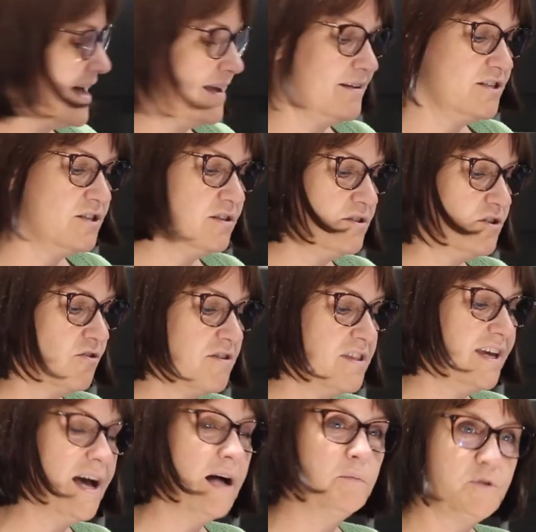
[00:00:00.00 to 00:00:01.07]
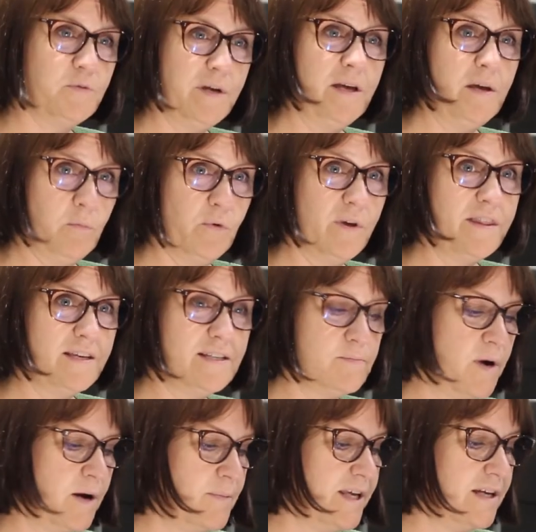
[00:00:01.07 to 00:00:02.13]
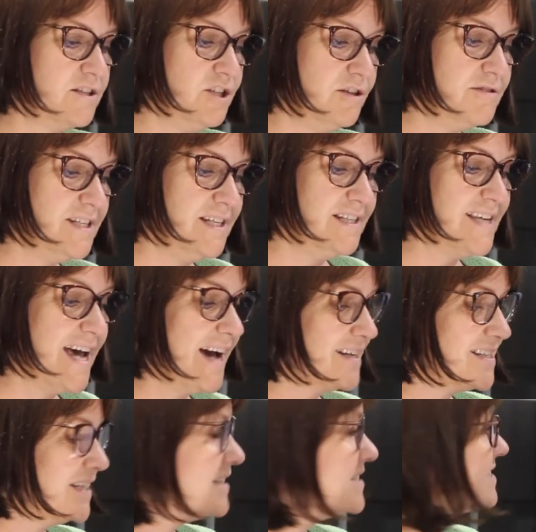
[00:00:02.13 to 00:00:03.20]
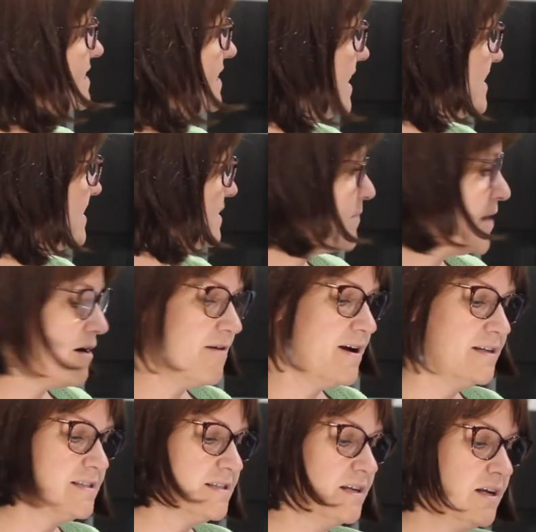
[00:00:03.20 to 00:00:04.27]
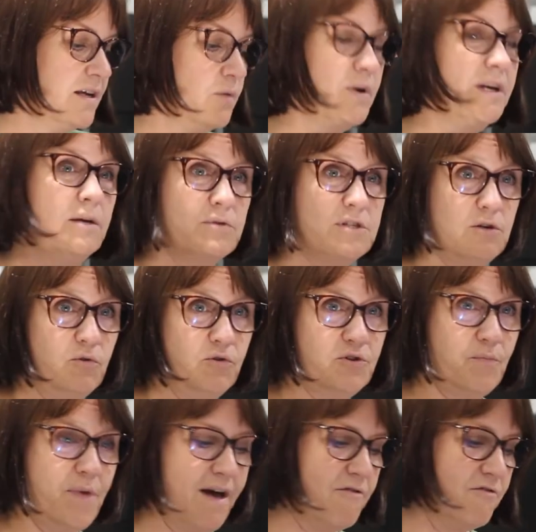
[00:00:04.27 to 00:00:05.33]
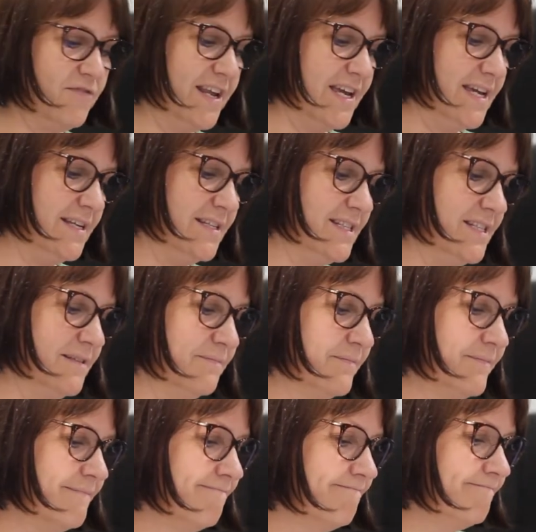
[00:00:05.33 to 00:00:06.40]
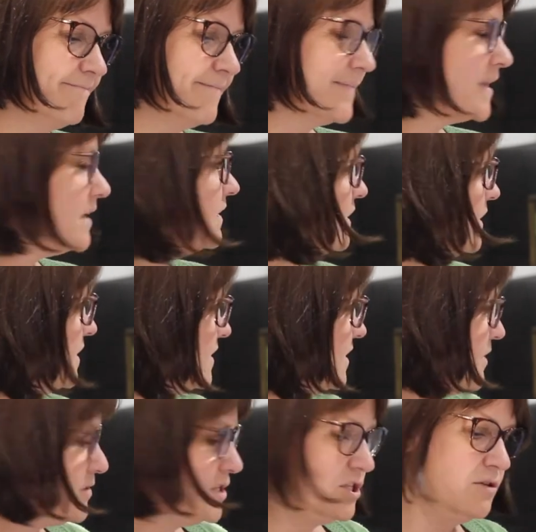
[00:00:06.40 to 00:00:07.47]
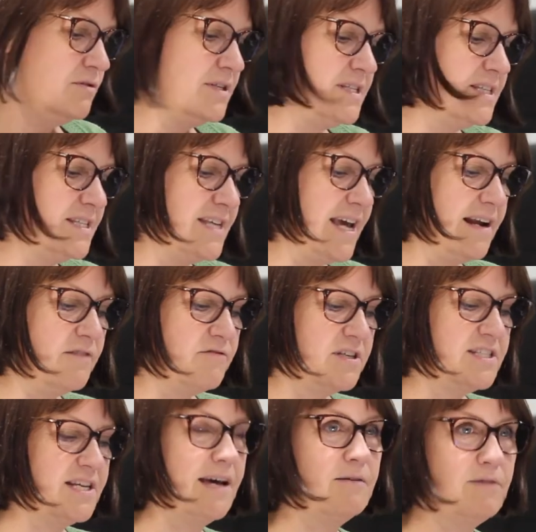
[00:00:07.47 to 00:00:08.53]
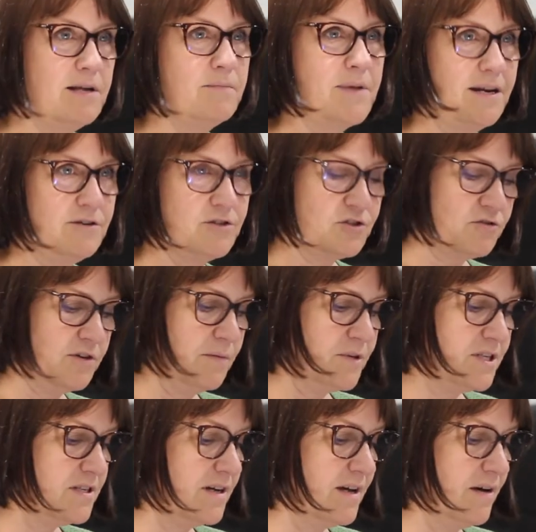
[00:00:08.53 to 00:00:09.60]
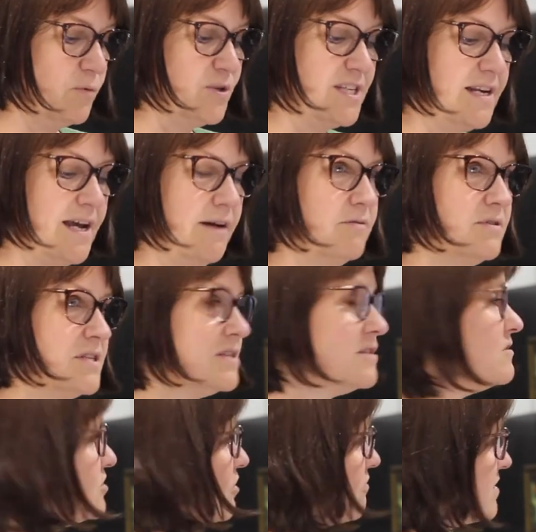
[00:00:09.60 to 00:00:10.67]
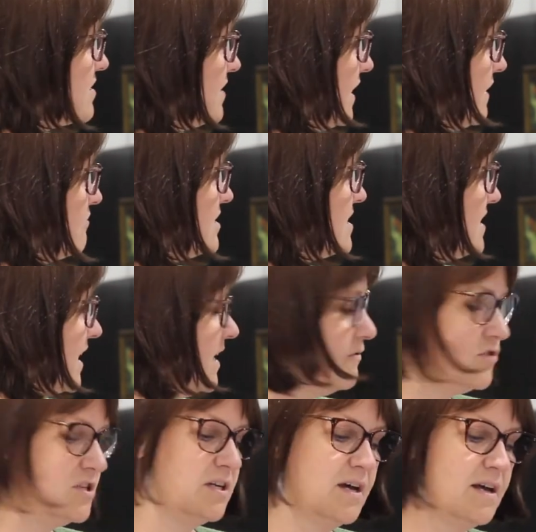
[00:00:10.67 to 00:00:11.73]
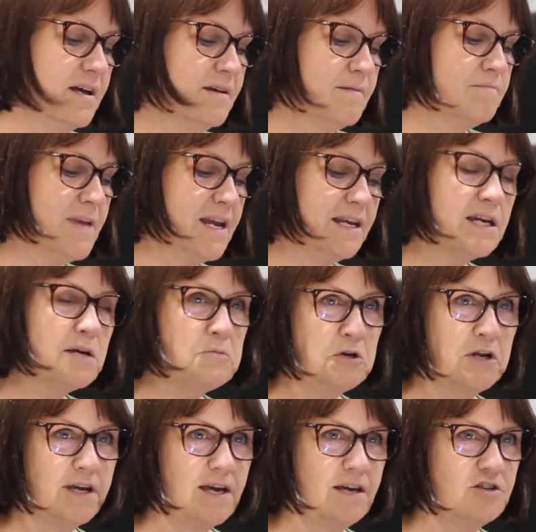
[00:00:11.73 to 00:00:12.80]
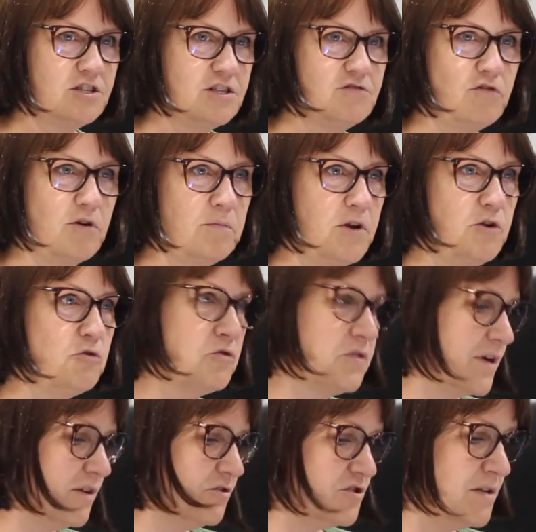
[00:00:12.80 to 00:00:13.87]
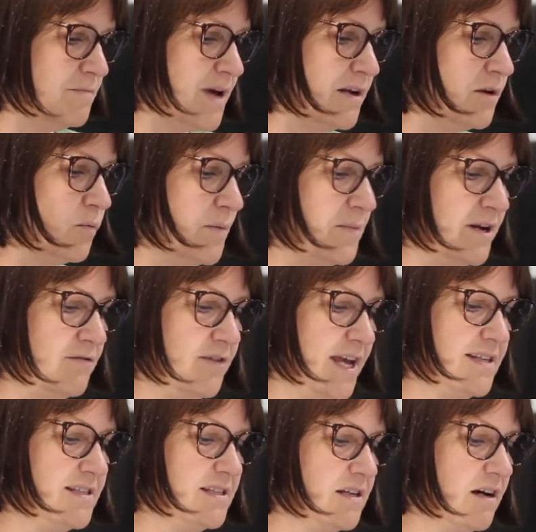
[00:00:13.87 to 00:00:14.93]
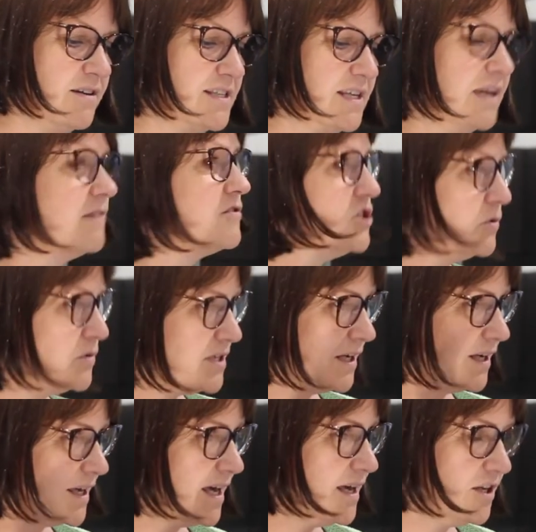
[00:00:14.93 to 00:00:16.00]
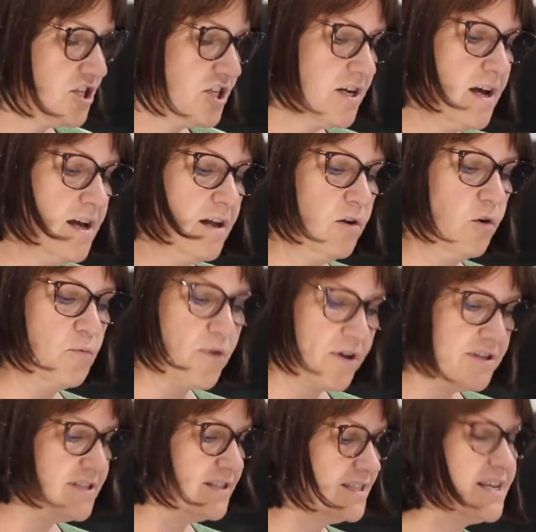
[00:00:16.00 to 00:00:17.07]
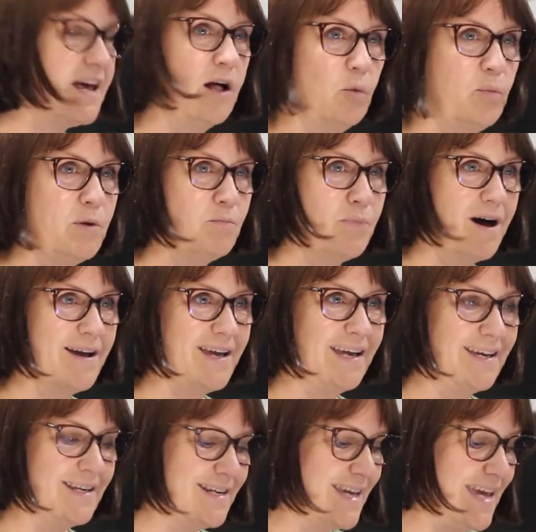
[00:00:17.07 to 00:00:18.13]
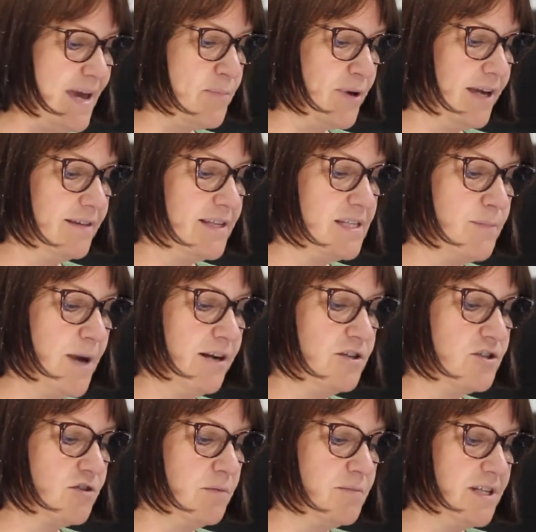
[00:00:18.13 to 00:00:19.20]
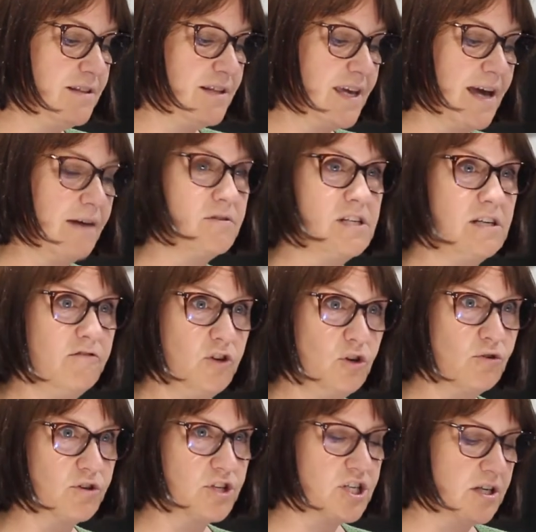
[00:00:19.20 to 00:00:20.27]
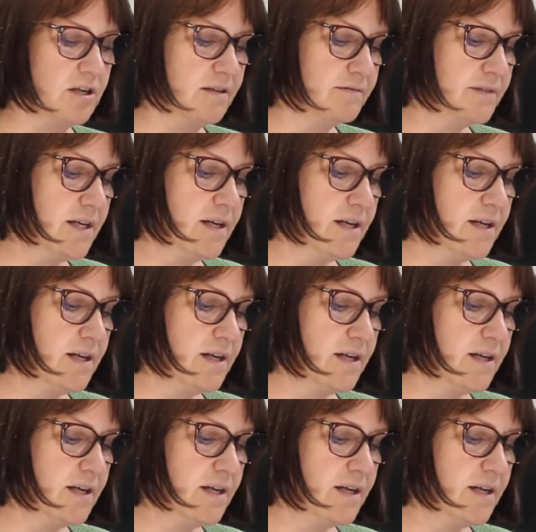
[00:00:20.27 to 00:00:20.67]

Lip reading: and Dorothy helped with him with his public duties, acting as Lady Mayoress when he was Lord Mayor of Leeds. Now, as soon as the sale of the Townley manuscript was announced, Dorothy received many communications from North Country men and women of letters asking if she would engage Lord Brotherton's help in buying and keeping this manuscript in the county of Yorkshire.